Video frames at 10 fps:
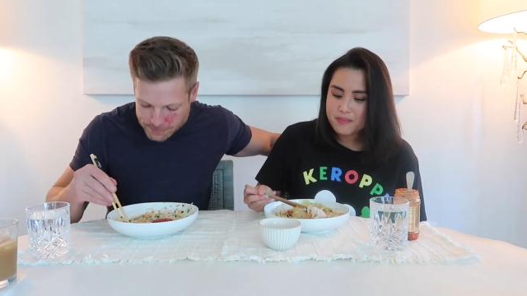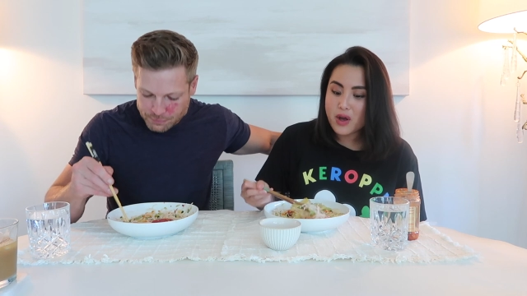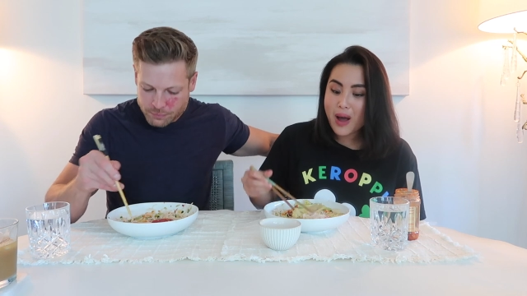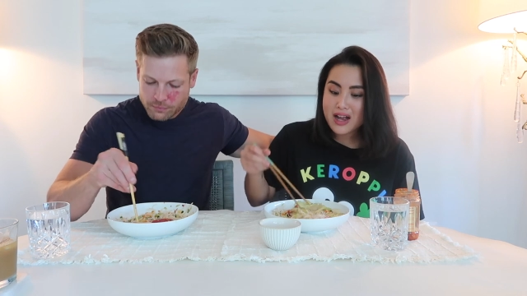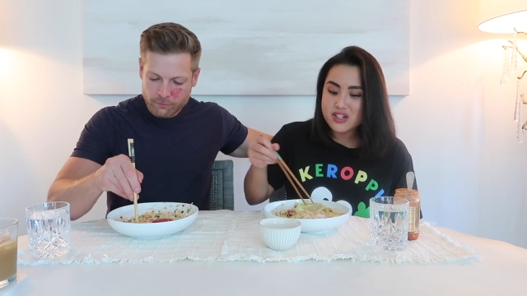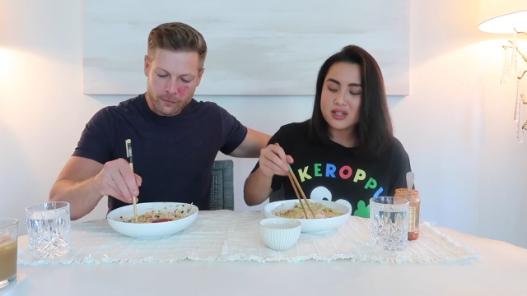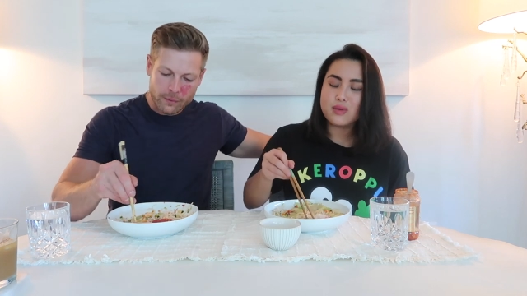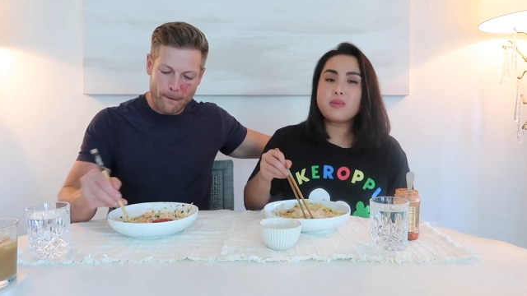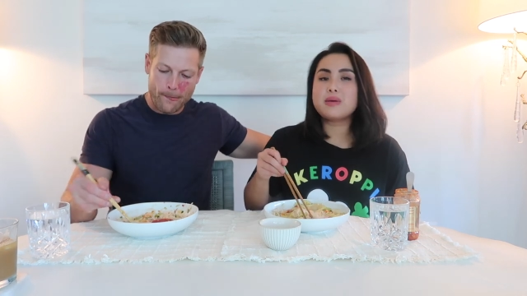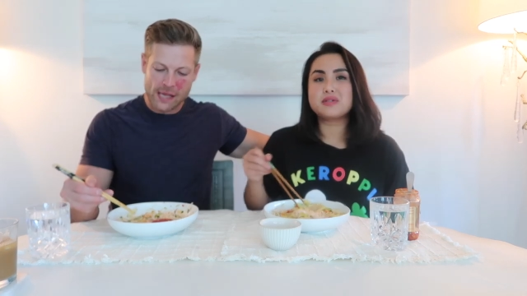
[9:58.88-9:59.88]
Speaker 1: no, actually
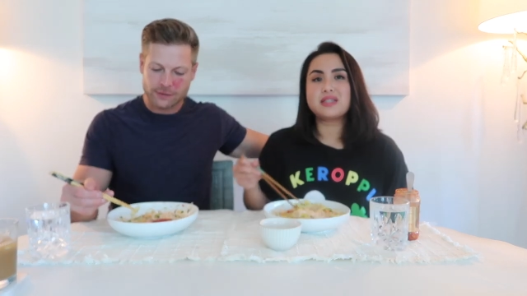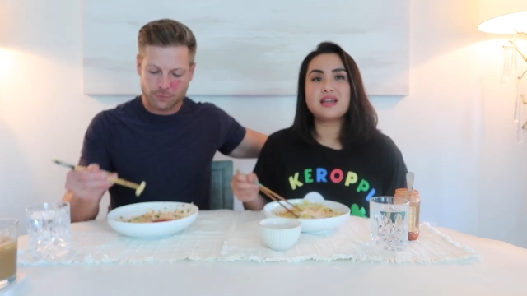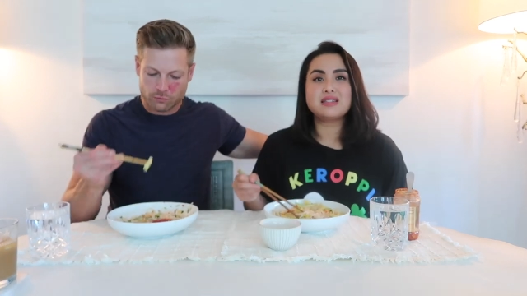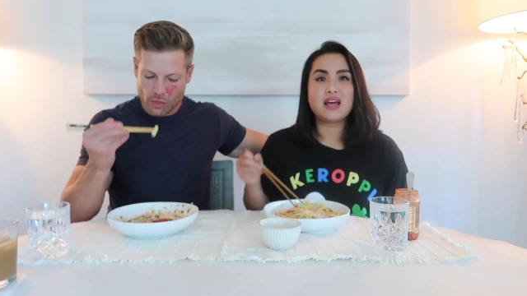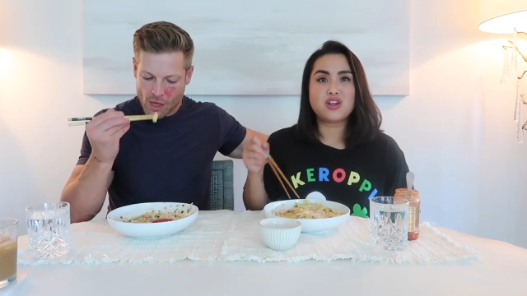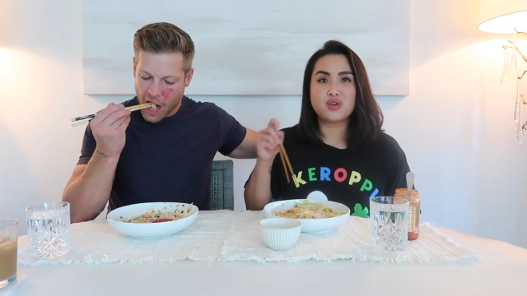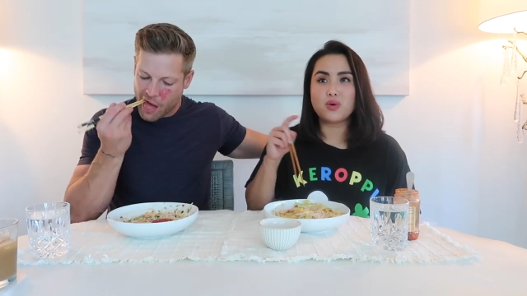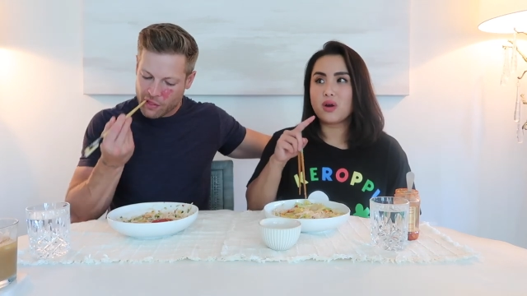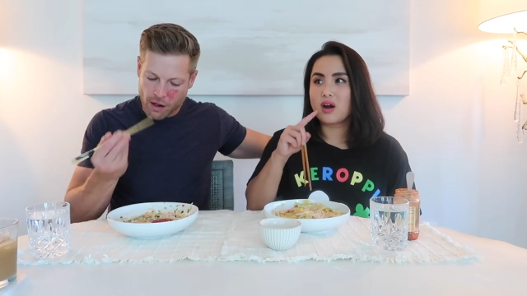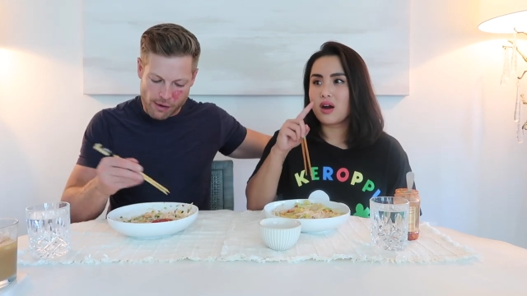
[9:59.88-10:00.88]
what people say is that
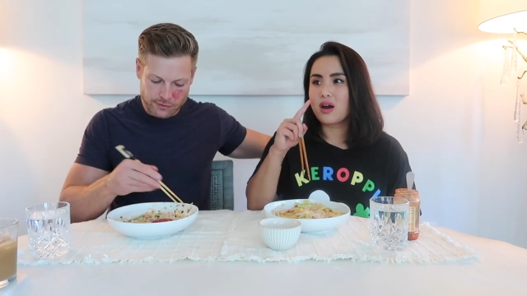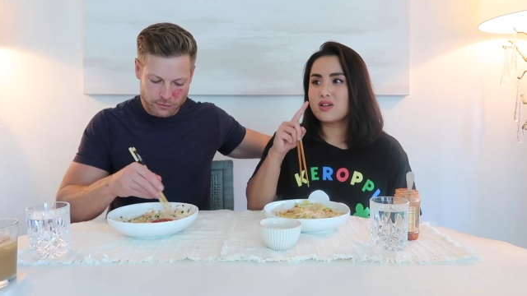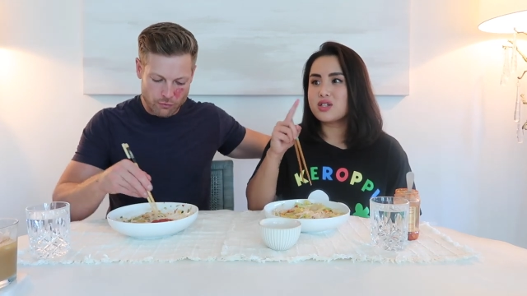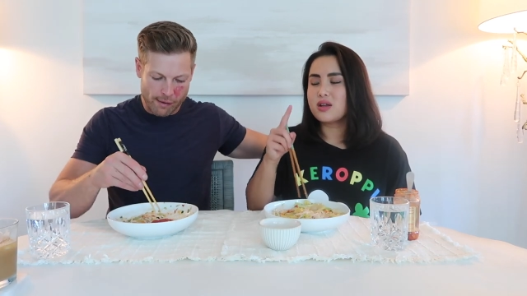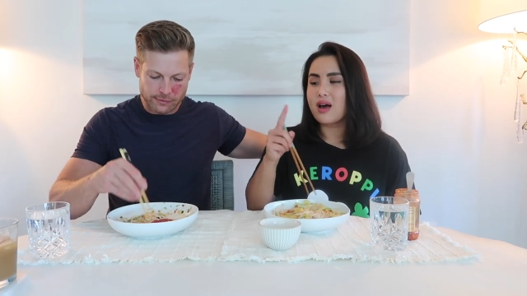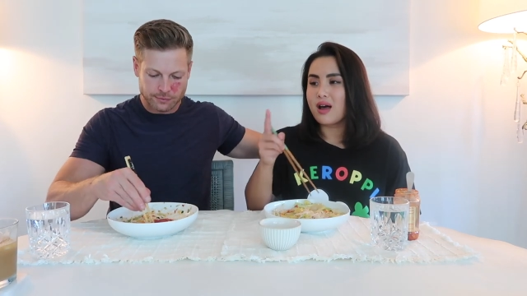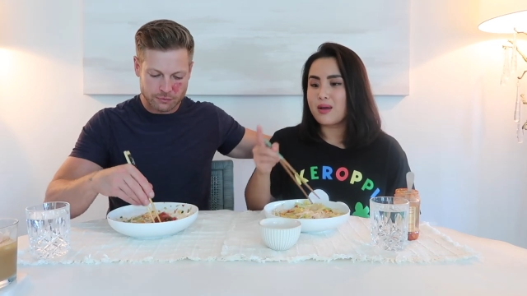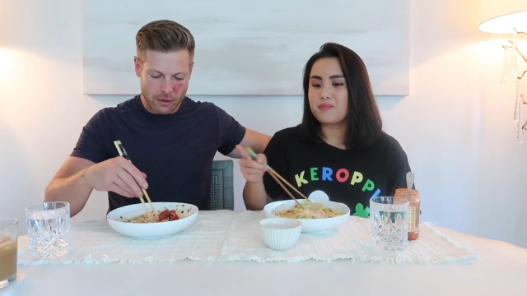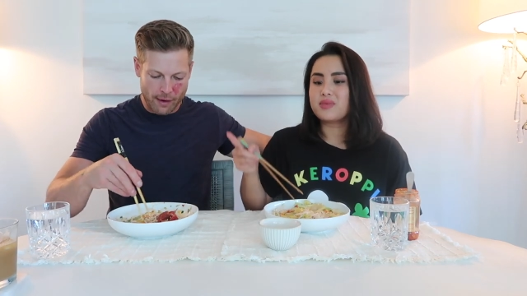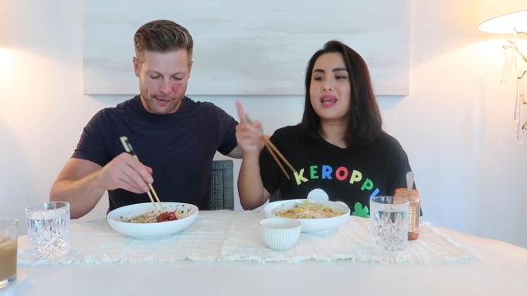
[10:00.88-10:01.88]
your,
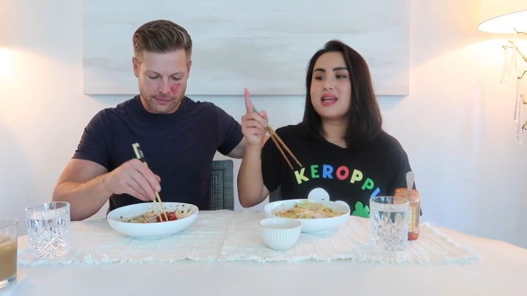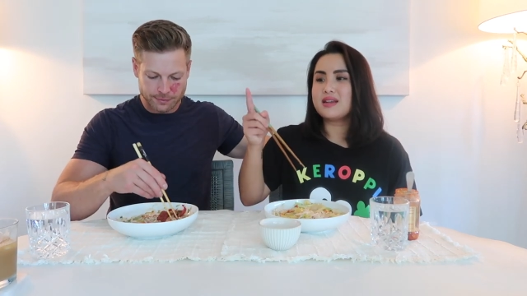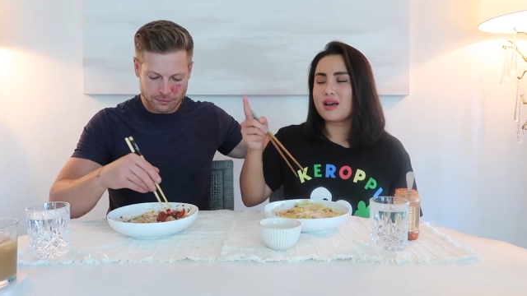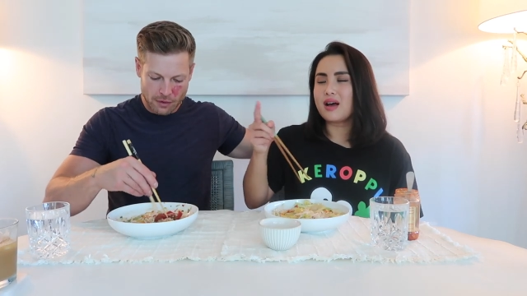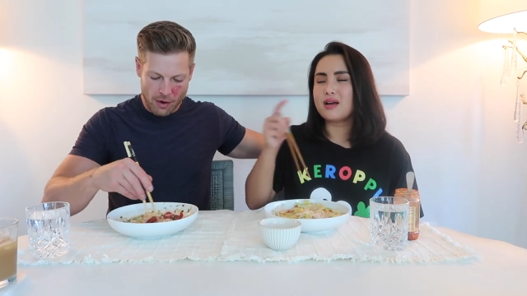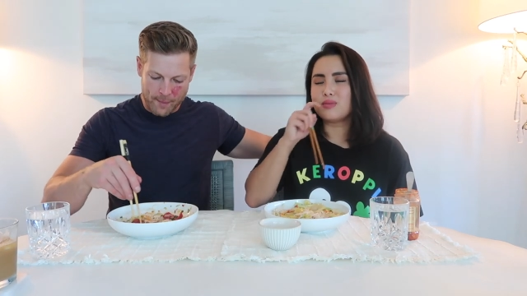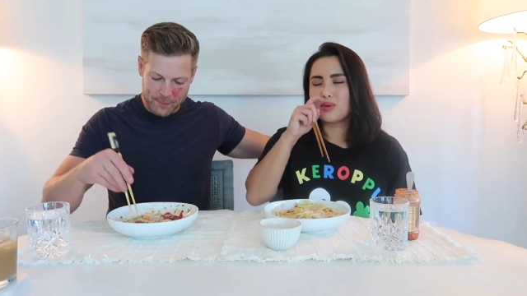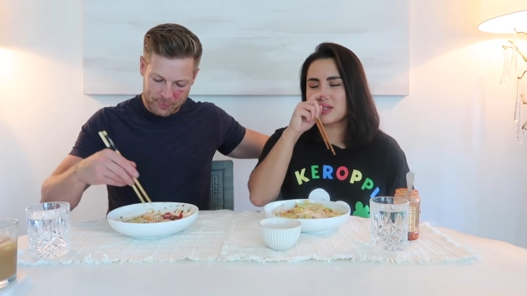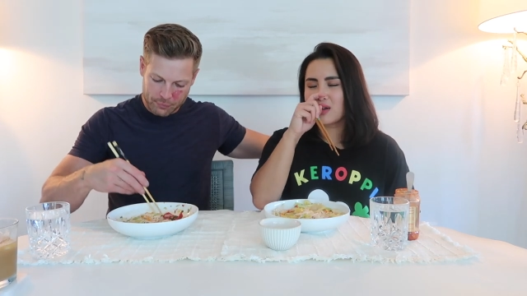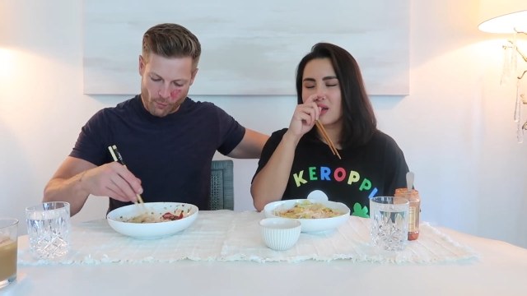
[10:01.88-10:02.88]
um, in, um,
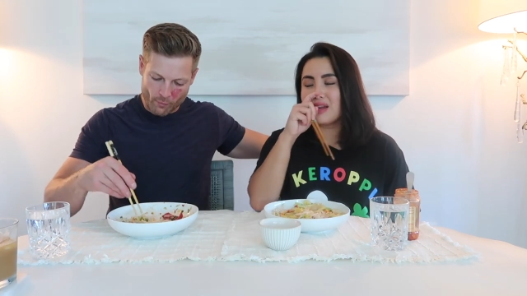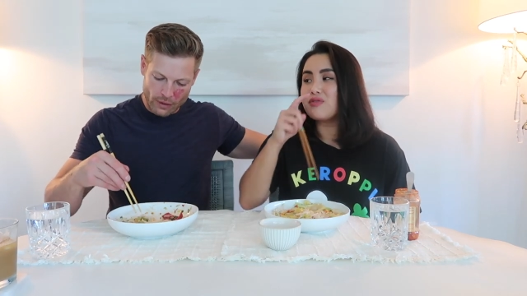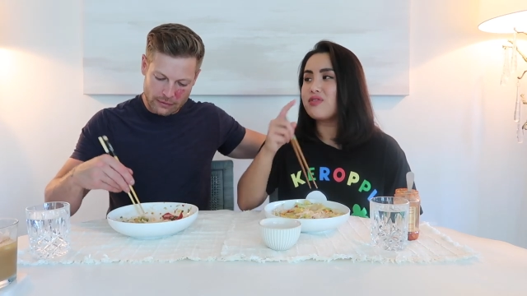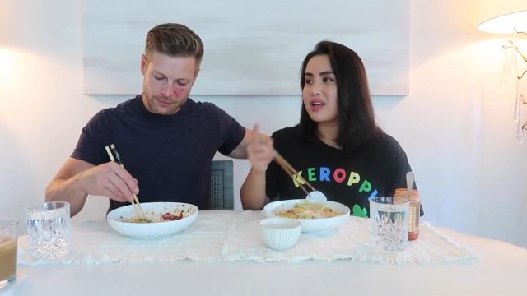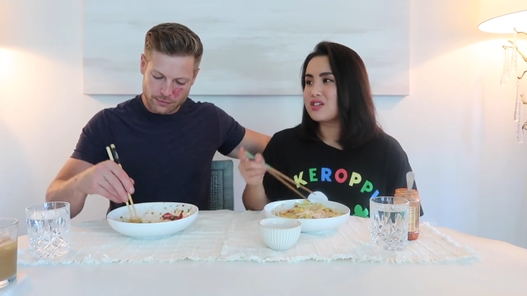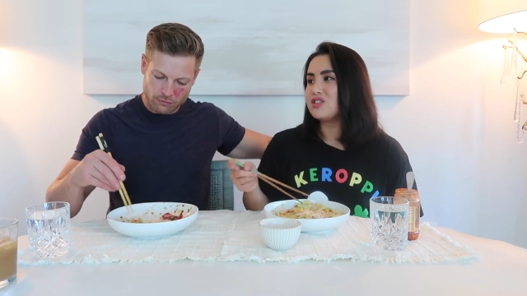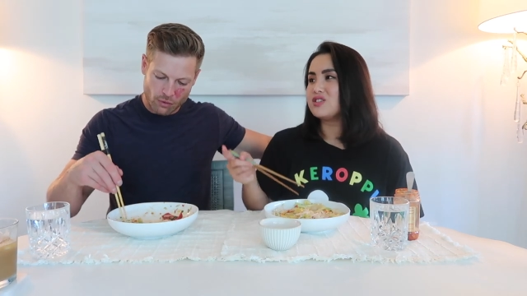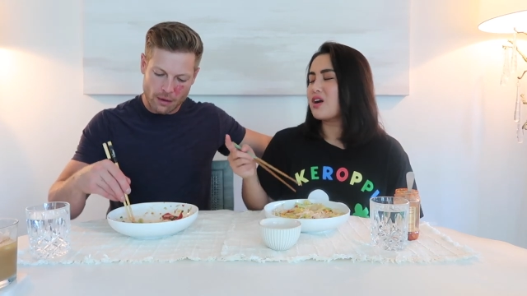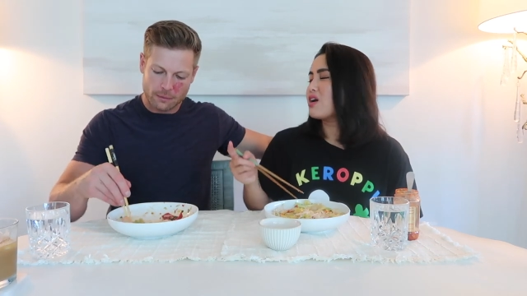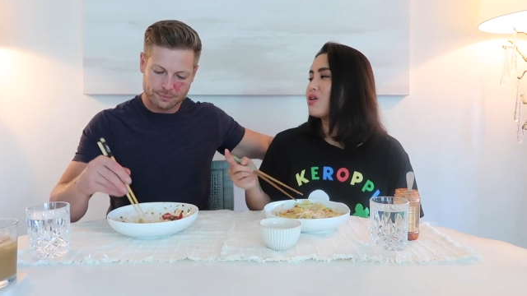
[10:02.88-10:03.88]
what's it called?
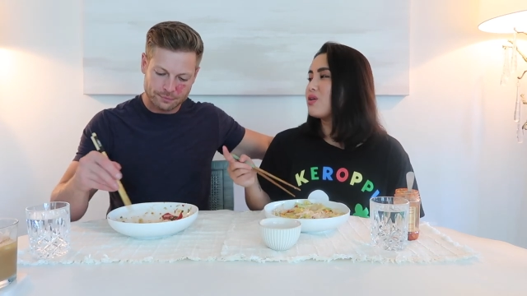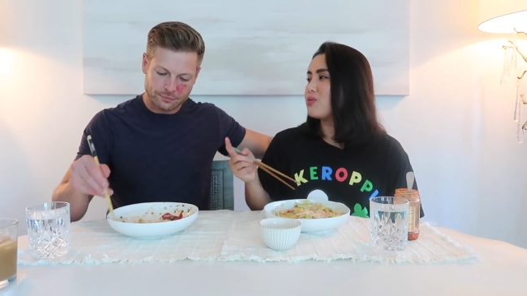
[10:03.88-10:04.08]
Inflections are